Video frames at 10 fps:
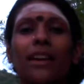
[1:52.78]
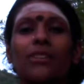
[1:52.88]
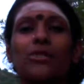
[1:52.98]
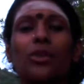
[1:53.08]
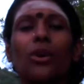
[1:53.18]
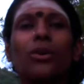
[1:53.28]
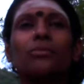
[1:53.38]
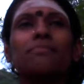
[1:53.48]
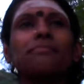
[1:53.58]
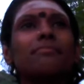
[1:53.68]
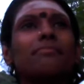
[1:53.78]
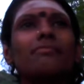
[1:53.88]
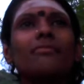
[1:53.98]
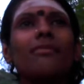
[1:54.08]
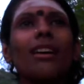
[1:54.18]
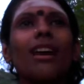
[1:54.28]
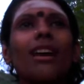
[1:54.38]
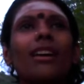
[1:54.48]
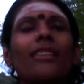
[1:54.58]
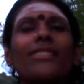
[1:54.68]
So
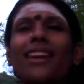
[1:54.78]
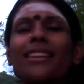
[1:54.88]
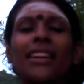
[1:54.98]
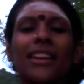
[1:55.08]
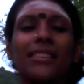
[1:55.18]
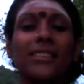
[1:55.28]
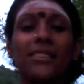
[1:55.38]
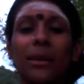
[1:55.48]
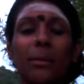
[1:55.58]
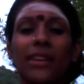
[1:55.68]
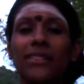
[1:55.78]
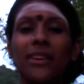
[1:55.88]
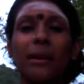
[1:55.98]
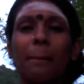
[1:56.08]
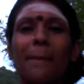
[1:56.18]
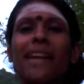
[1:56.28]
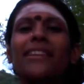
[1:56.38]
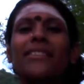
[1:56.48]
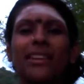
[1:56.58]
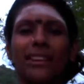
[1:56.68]
sannyas is an amazing,
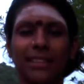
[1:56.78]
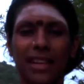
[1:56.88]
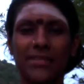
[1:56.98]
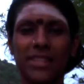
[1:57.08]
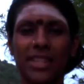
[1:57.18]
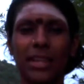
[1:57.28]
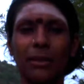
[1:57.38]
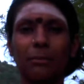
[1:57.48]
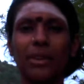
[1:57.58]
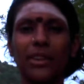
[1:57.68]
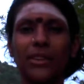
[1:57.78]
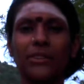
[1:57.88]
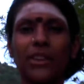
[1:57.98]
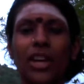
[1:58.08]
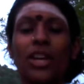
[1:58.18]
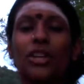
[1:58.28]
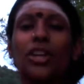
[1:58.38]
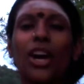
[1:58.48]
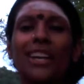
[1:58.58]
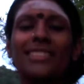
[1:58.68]
amazing lifestyle because you're
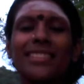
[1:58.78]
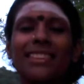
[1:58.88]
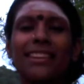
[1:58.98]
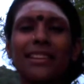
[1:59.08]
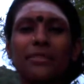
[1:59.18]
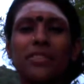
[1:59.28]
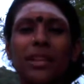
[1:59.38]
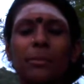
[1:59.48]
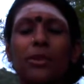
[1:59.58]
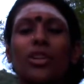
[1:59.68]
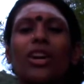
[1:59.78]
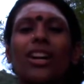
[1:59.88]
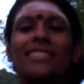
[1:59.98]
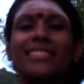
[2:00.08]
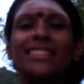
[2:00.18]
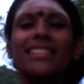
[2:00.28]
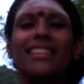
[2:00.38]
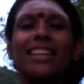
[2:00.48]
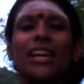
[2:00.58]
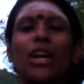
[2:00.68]
constantly lifted up. You're
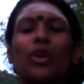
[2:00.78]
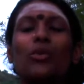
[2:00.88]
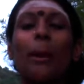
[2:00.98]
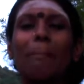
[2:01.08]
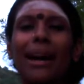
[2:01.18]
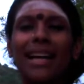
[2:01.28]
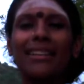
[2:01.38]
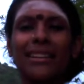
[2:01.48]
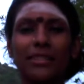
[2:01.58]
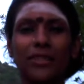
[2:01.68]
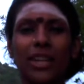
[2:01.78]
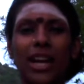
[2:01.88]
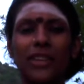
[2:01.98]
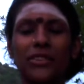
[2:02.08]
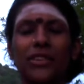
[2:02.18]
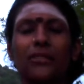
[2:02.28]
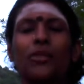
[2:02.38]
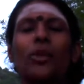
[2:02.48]
constantly reminded of your higher self. You